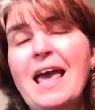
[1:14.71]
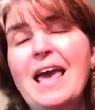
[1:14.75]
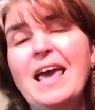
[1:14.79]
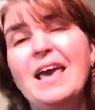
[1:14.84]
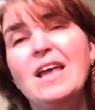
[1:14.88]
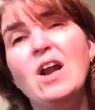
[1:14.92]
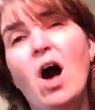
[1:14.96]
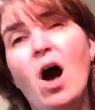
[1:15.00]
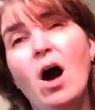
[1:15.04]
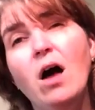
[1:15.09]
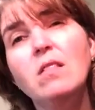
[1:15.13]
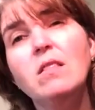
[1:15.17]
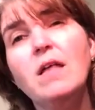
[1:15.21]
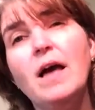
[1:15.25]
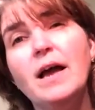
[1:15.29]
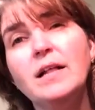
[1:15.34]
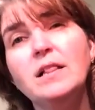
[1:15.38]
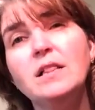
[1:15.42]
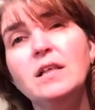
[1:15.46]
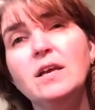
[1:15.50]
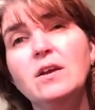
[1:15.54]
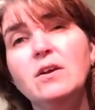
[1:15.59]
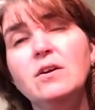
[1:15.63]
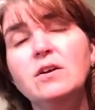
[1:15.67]
in all
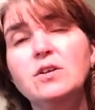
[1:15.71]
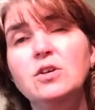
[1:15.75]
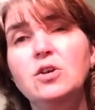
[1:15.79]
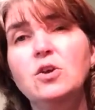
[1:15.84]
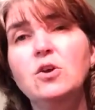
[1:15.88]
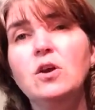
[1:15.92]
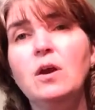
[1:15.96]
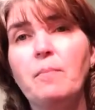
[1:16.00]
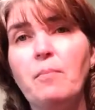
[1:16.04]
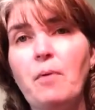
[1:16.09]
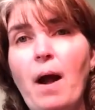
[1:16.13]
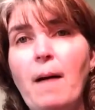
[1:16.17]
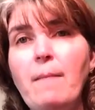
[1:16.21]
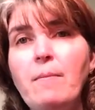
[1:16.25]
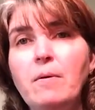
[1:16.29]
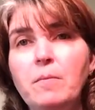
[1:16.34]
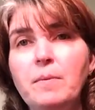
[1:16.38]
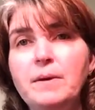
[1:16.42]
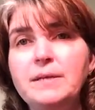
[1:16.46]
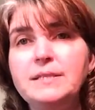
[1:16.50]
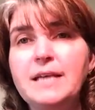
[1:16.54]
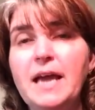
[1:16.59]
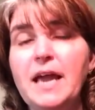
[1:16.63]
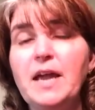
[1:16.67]
likelihood, you could
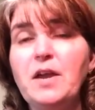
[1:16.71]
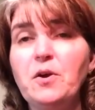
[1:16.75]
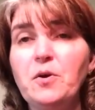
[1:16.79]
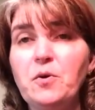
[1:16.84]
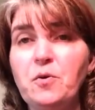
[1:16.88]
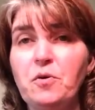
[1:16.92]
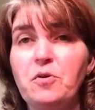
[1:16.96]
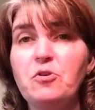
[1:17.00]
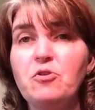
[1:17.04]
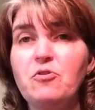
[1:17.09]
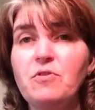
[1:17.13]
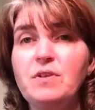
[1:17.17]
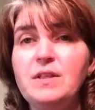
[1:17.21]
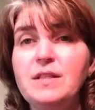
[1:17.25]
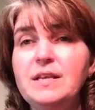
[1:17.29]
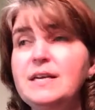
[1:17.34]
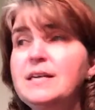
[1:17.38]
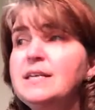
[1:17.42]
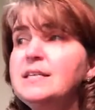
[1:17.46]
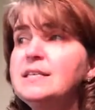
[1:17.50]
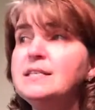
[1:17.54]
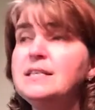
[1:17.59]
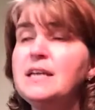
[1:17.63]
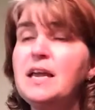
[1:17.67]
probably take a grocery
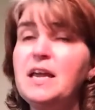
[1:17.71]
list